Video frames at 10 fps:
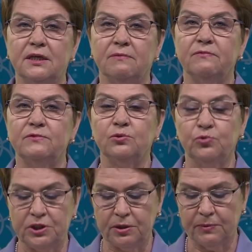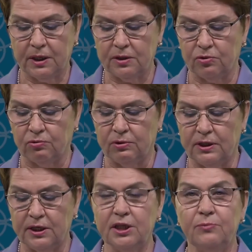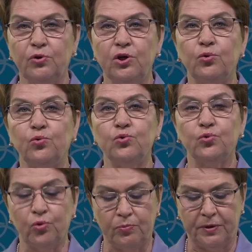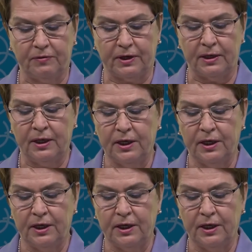maximize the effect. During this year,